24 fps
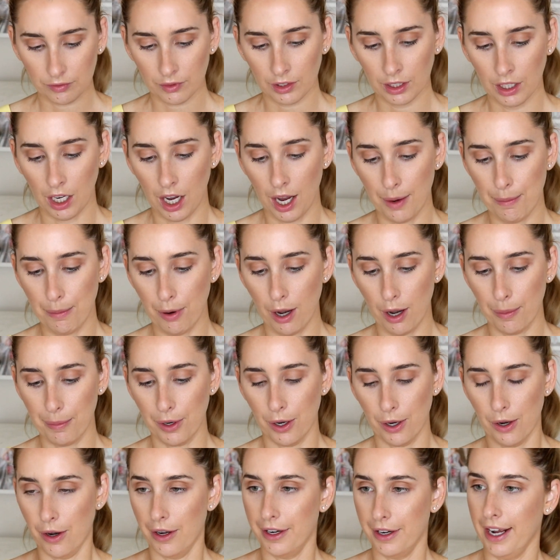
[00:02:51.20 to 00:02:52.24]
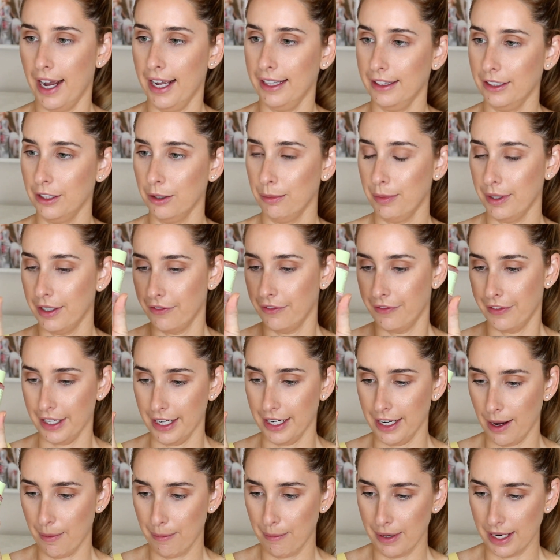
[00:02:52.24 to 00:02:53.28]
I pop on a little bit of
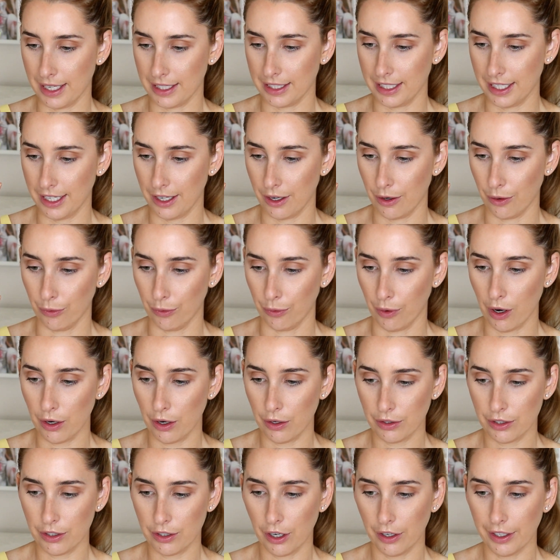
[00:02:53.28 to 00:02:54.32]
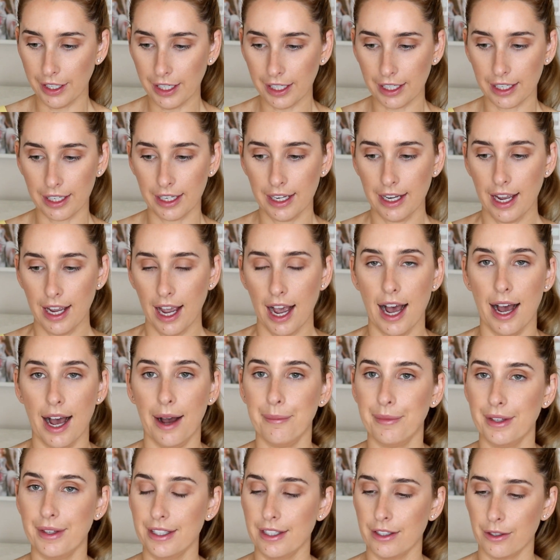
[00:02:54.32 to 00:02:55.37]
the Pixie Rose Tonic.
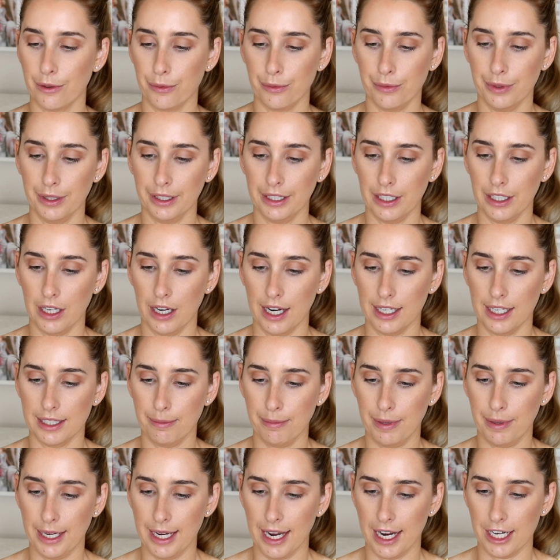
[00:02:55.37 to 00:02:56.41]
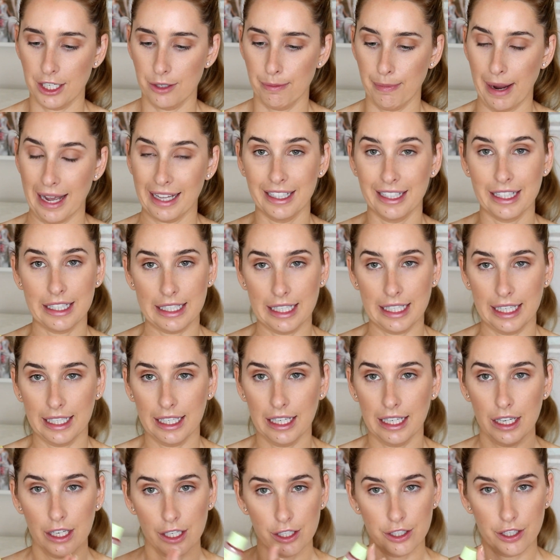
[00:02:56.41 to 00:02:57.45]
This is a really nice pH balancing
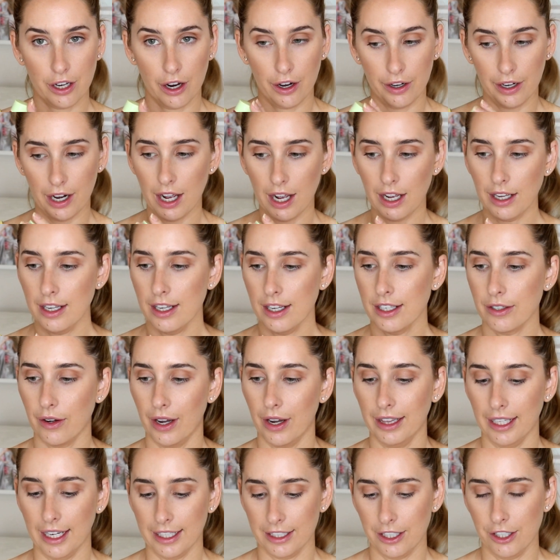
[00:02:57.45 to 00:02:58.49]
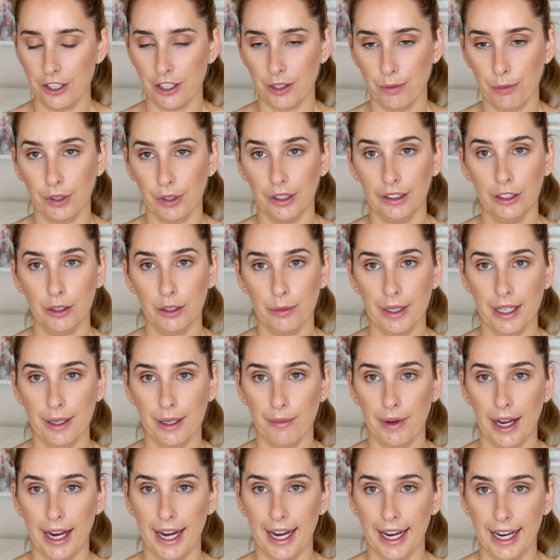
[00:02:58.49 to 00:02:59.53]
toner. So I like to just put a little bit in
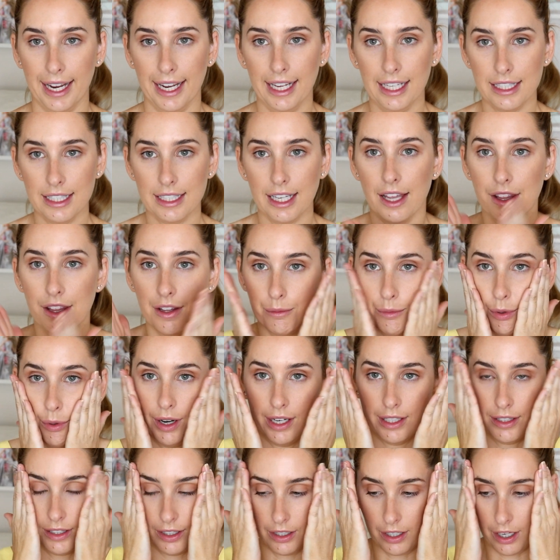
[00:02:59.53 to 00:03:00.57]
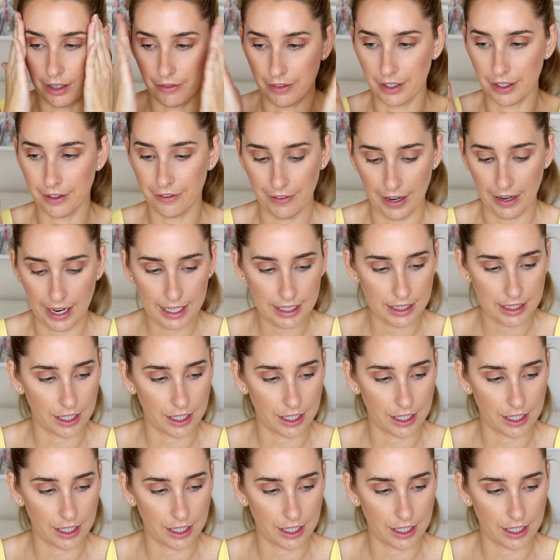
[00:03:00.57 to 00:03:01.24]
my hands and then press it over the face.